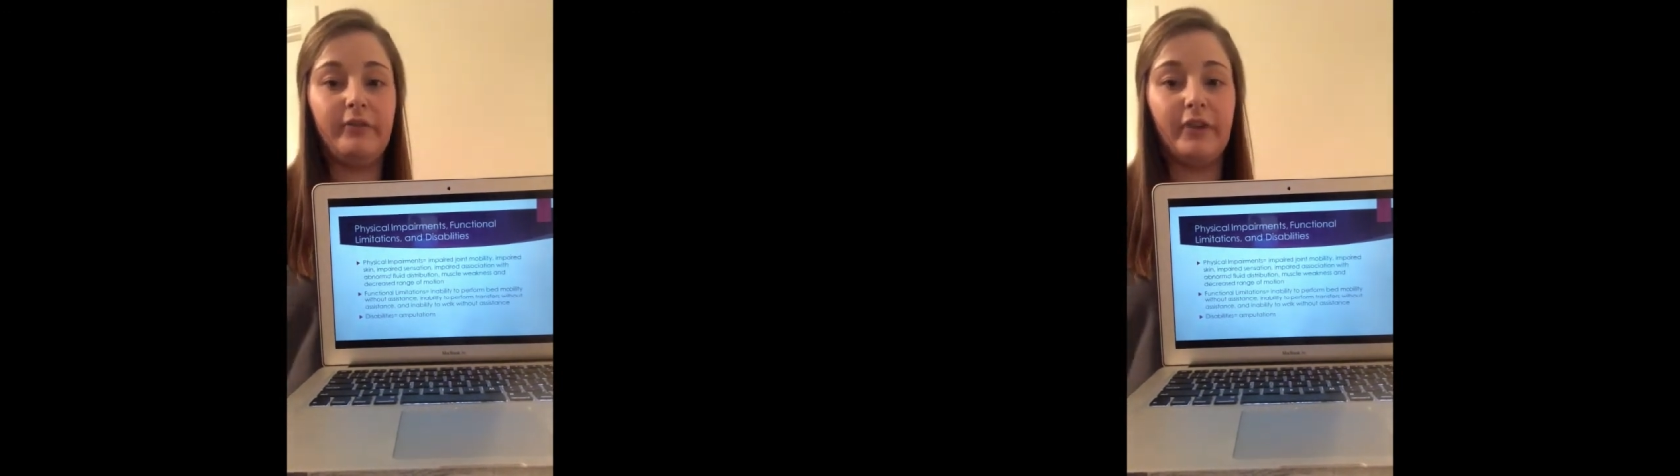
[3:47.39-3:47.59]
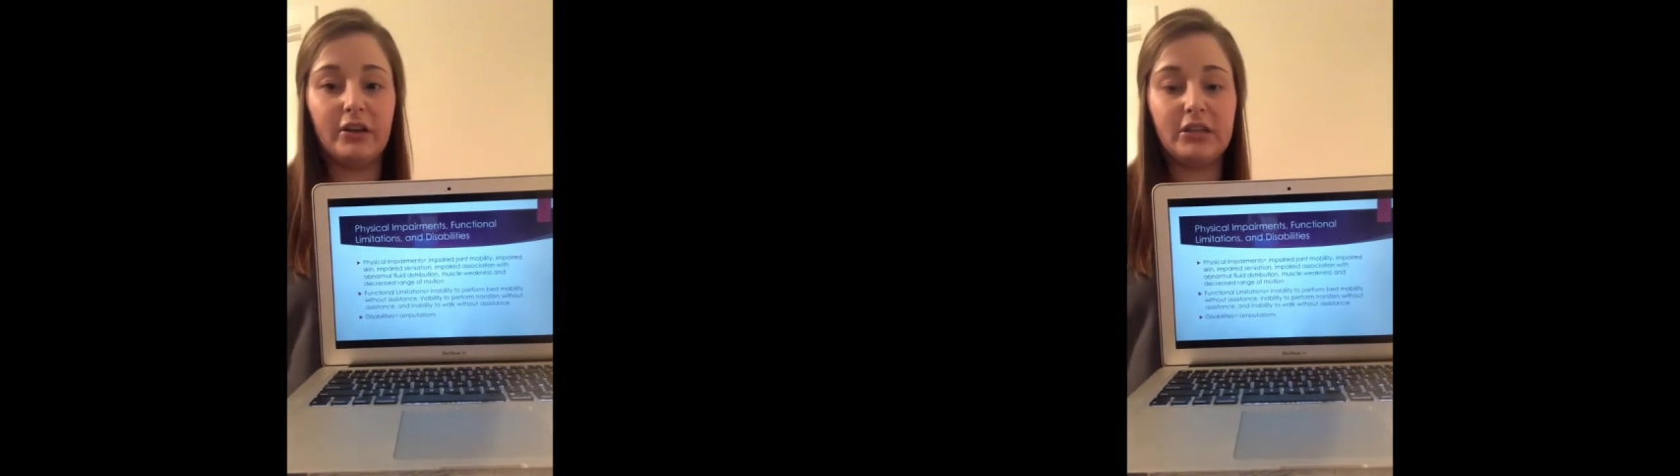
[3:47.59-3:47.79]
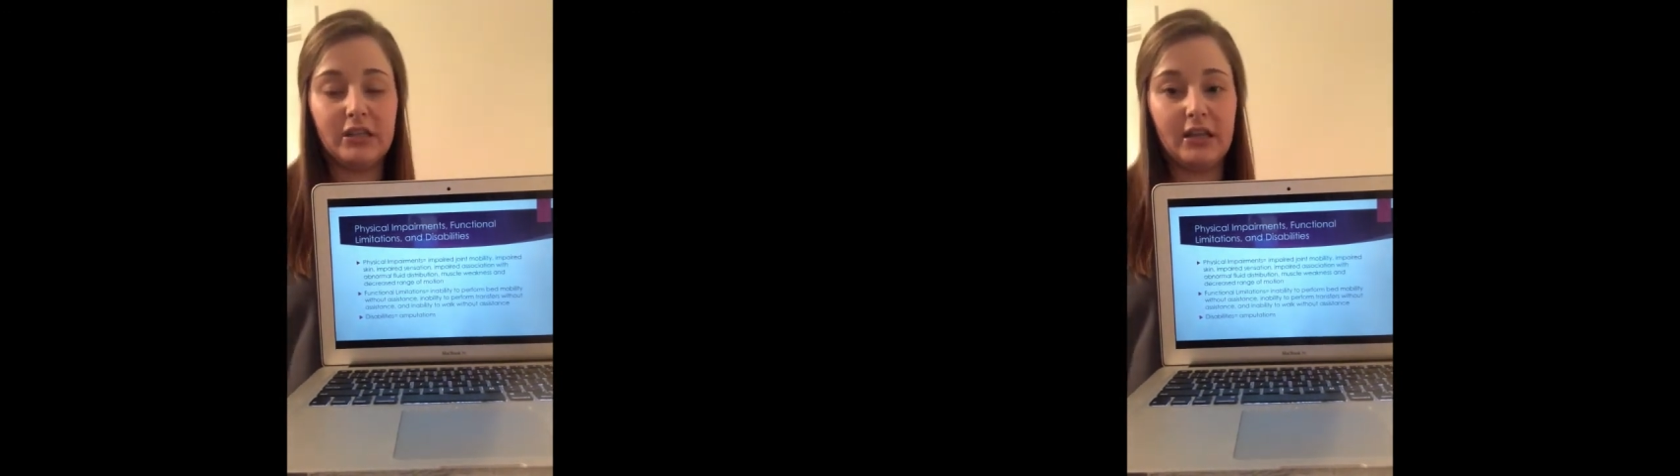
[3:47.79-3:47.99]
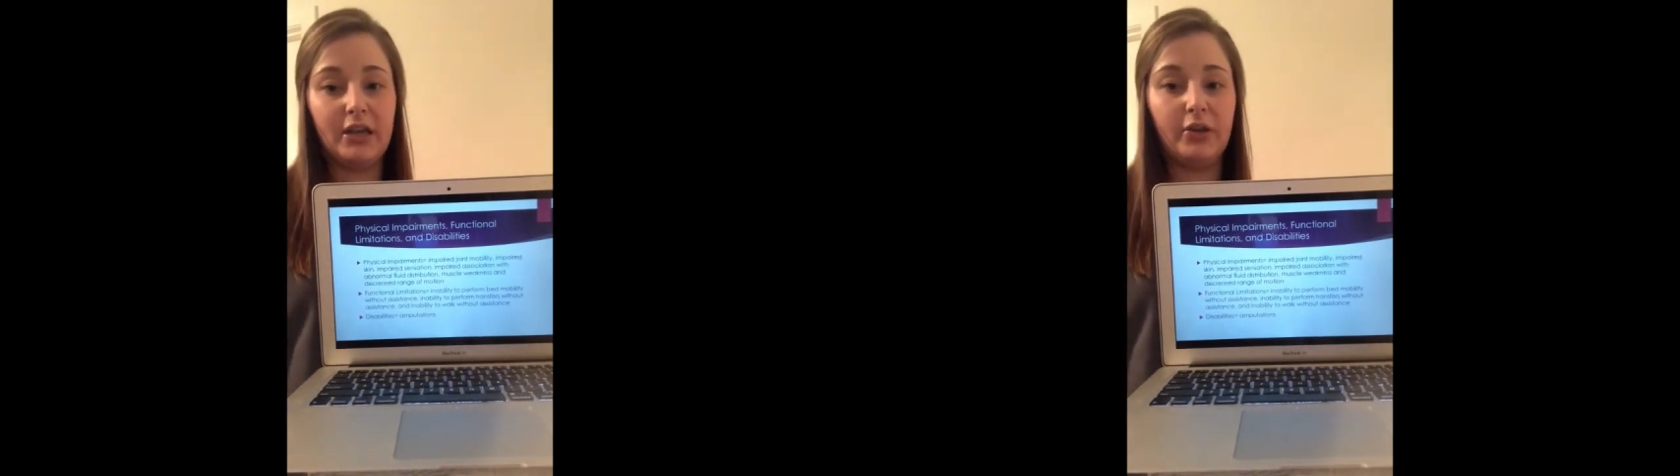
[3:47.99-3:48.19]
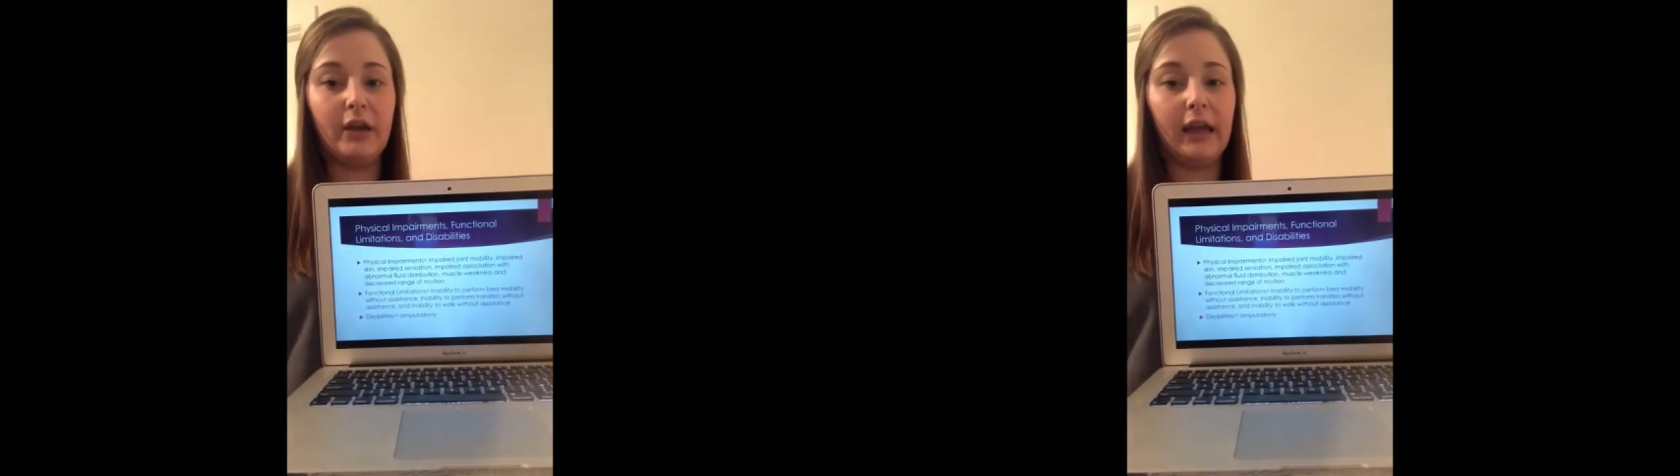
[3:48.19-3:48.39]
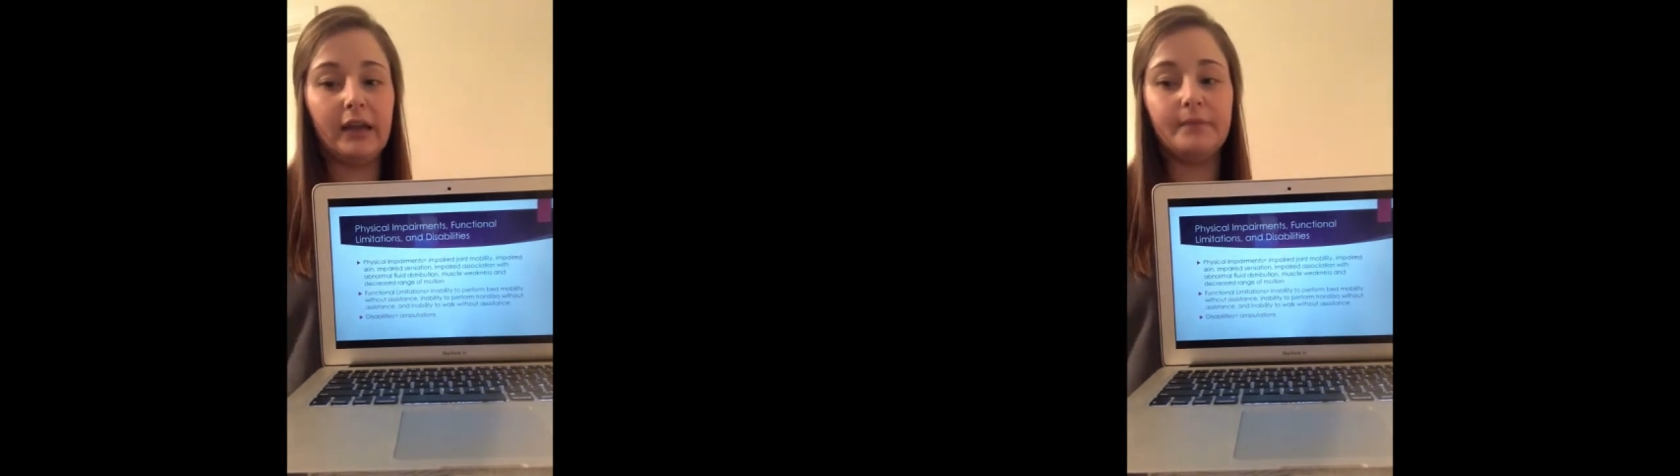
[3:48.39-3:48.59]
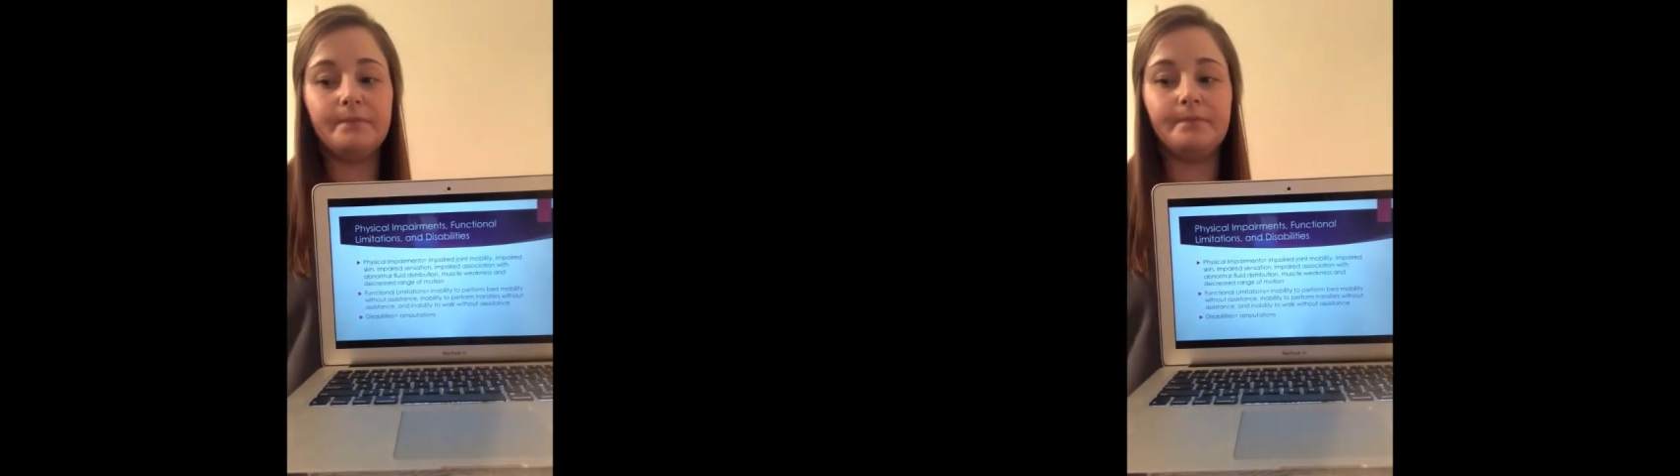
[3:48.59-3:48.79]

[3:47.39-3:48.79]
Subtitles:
function that you can.